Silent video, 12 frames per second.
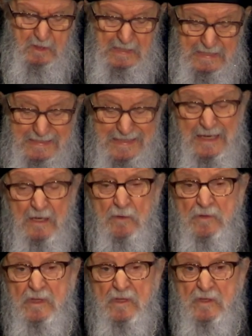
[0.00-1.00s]
in dealing
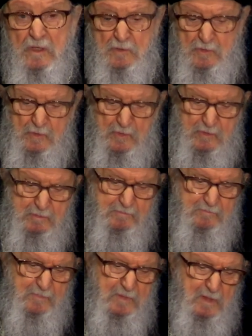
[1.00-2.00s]
with these issues.
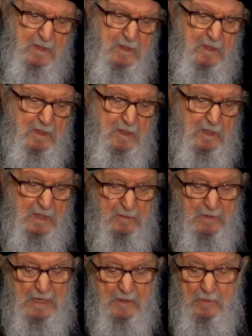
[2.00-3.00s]
I
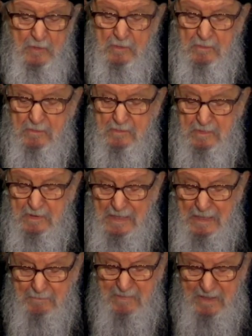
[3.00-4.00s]
would like to
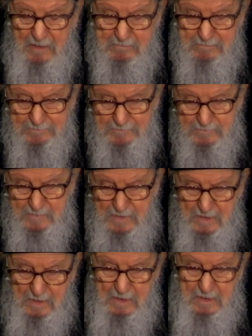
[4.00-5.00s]
humbly
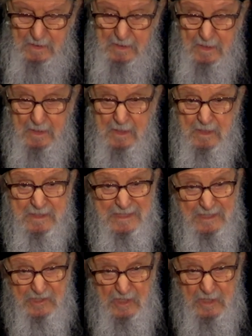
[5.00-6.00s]

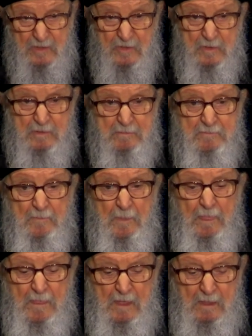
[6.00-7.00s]
suggest
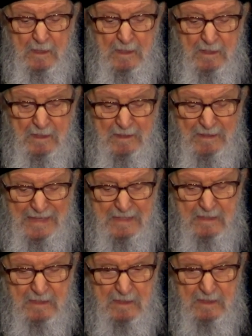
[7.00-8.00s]

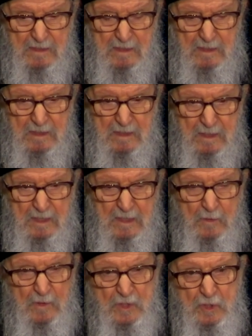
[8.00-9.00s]
that
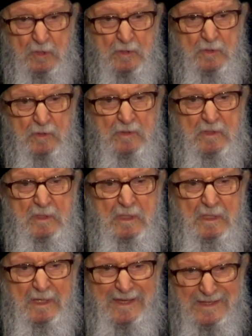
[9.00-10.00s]
we should not
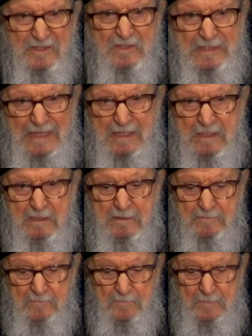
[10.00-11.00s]
hesitate
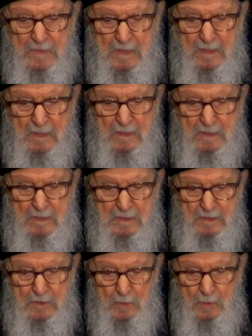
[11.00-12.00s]

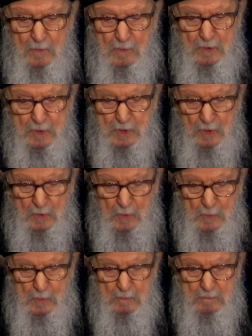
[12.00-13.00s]
to
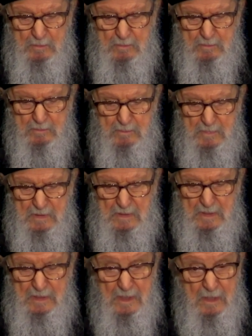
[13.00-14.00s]
show
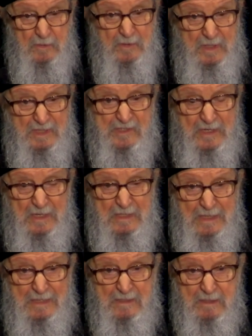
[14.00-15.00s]
our Christian
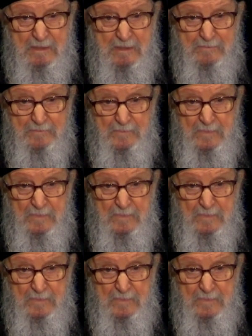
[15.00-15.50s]
identity,